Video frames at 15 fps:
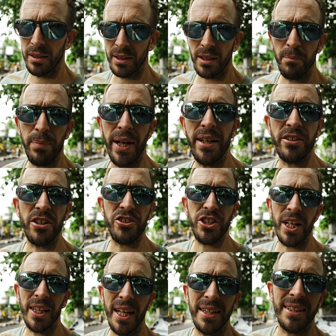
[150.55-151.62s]
Compared to
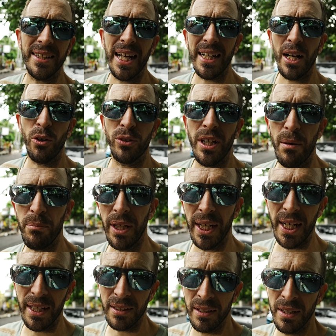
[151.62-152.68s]
Jalan Danau
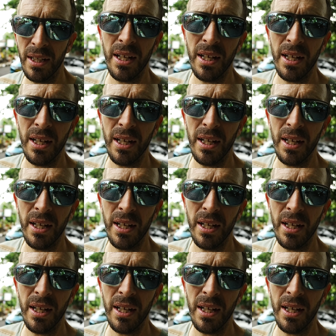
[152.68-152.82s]
Tumblingan,